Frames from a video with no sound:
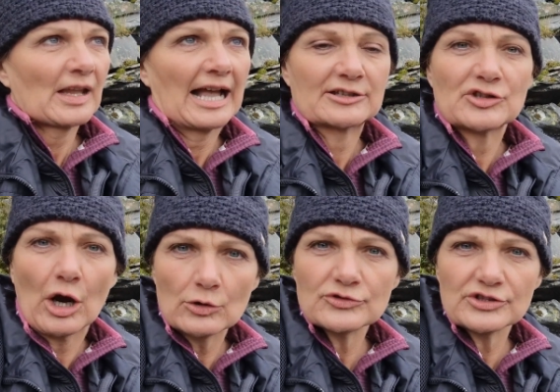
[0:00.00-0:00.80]
I
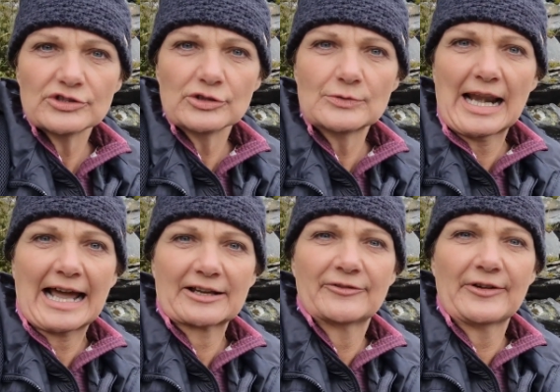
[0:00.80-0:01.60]
told you you
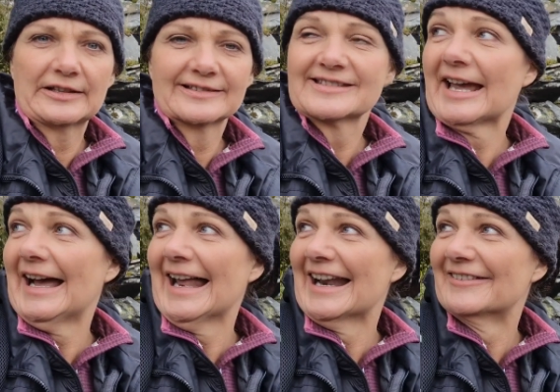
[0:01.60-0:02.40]
lack filter.
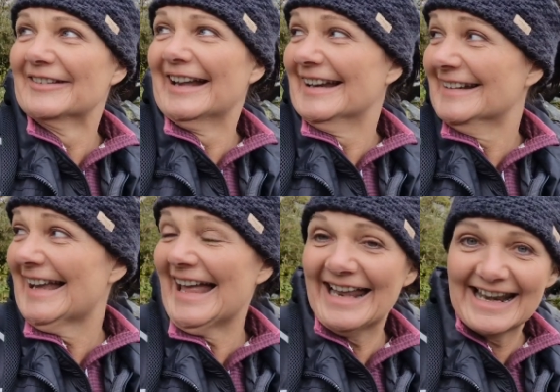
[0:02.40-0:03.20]
And I went,
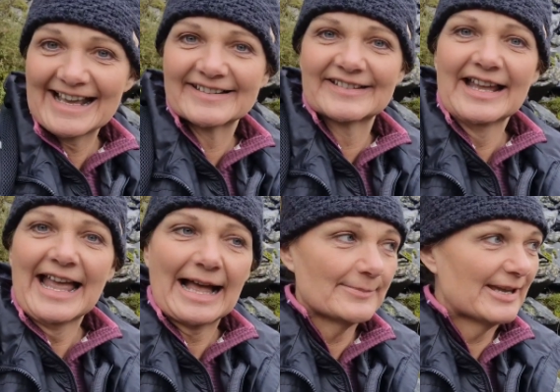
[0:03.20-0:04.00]
Ellis,
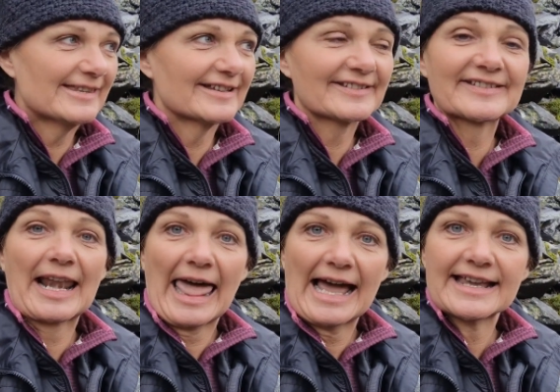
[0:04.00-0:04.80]
I mean the
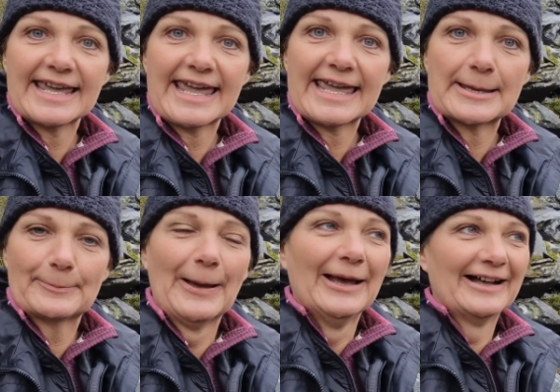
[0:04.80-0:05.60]
slag heap.
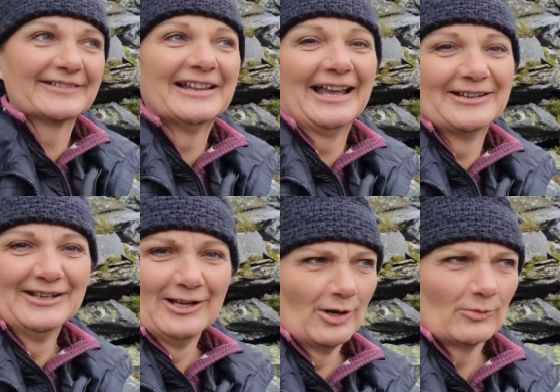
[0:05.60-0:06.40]
I was like,
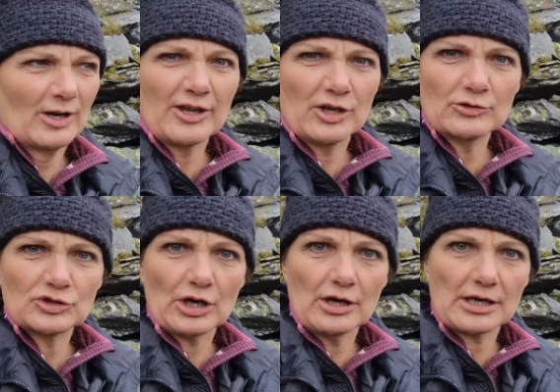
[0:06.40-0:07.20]
what are you
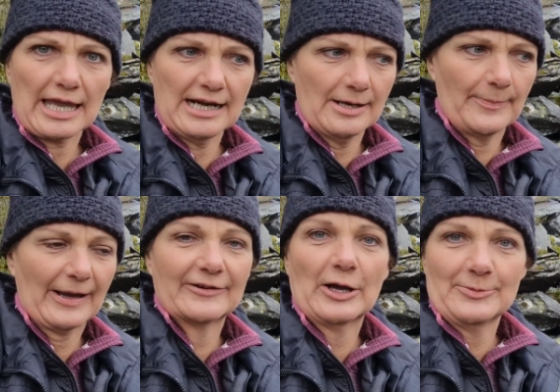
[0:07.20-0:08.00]
talking
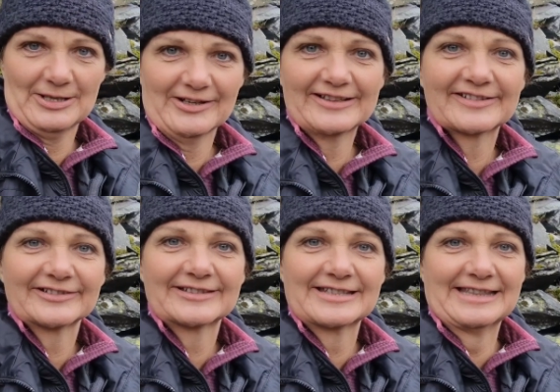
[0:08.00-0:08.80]
about? I hope you're not
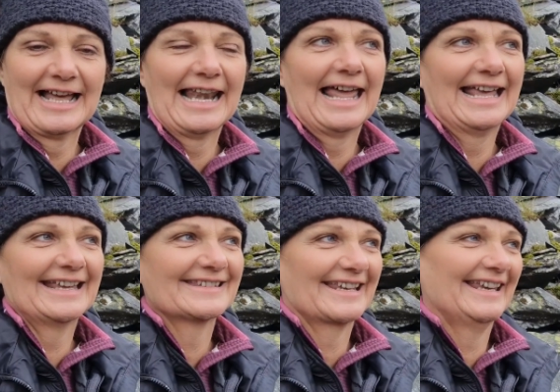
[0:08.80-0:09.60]
insulting that
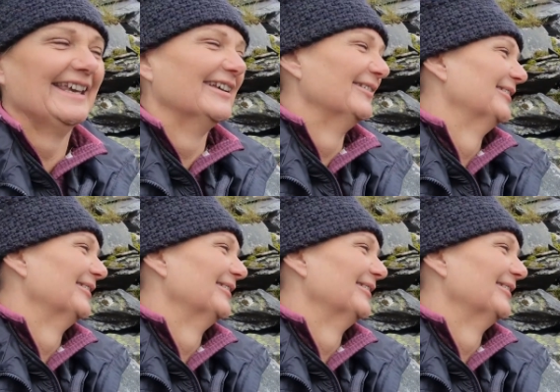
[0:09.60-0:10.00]
lady.